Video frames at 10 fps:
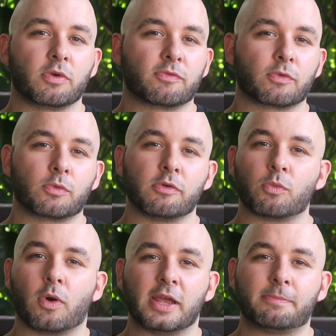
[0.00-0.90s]
We've
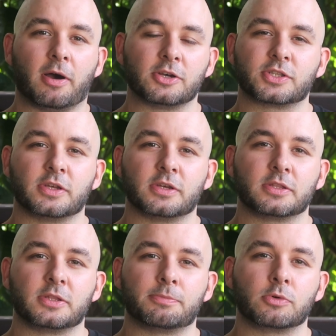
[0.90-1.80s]
gone way past
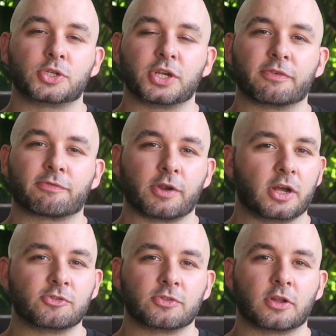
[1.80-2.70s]
the bullshit of
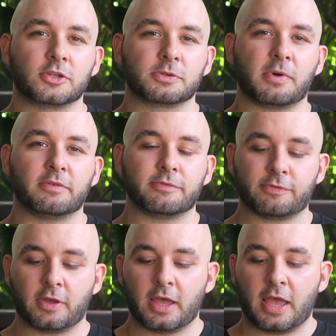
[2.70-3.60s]
$300 a month.